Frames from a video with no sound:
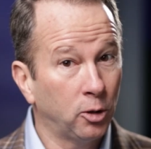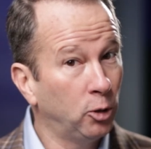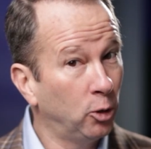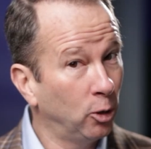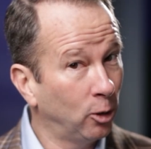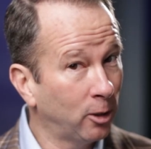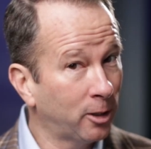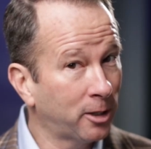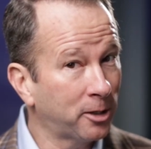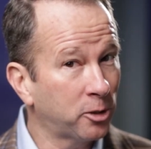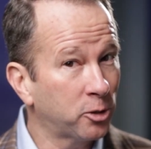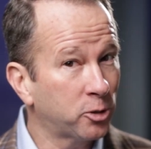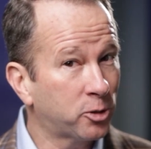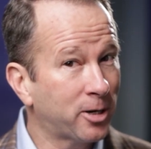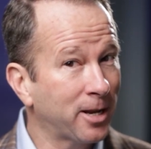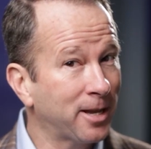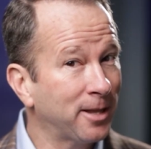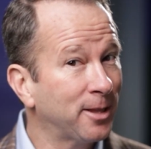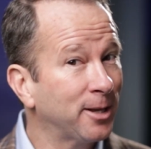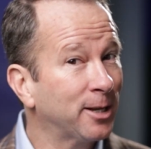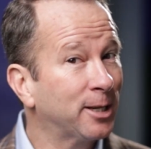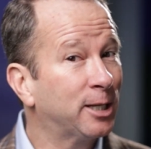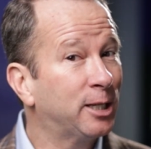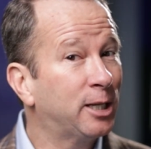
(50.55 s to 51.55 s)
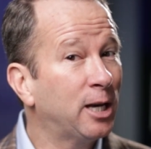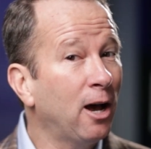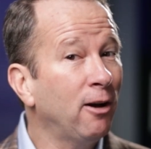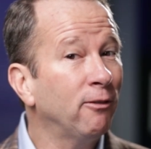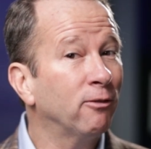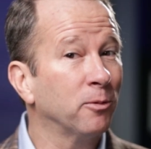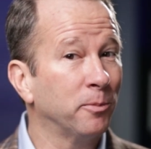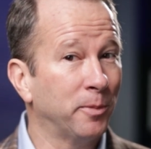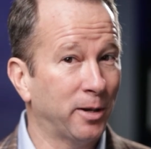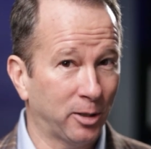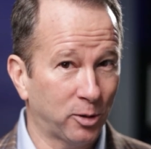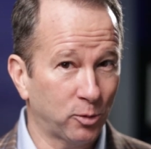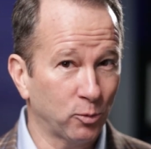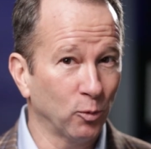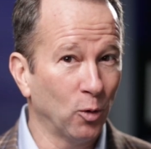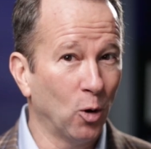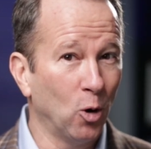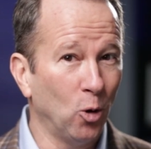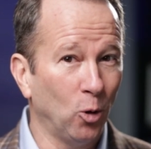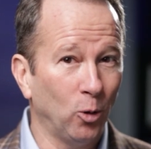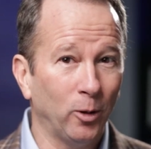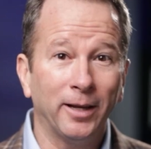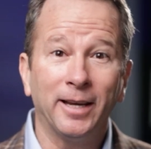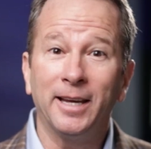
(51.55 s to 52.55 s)
You'll understand the government's
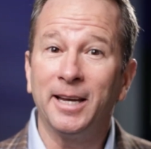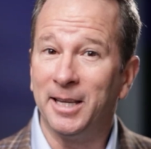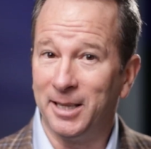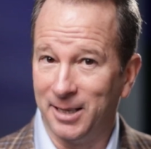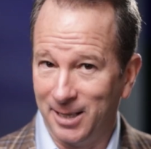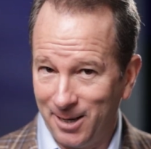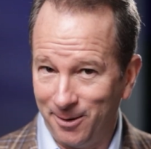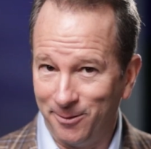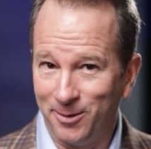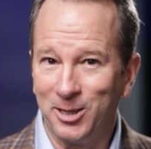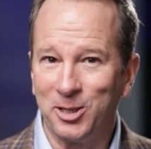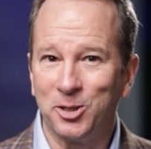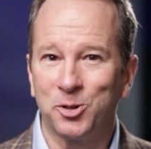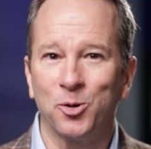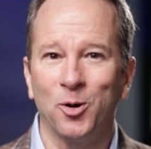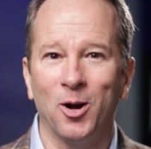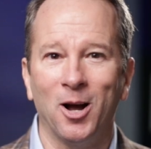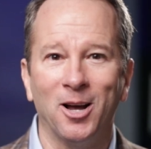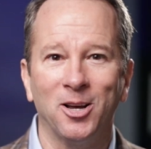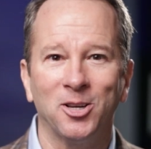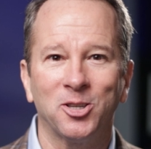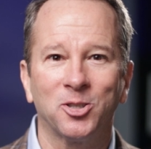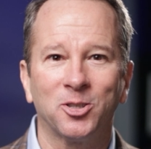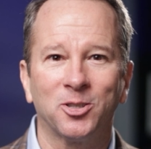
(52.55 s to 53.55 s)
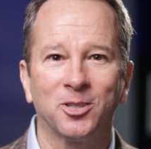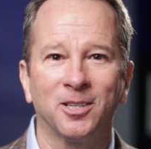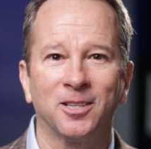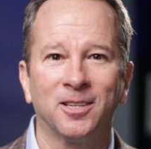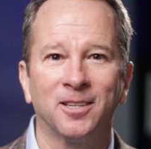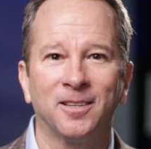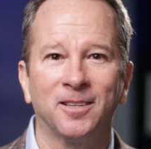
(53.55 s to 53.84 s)
role in living trusts.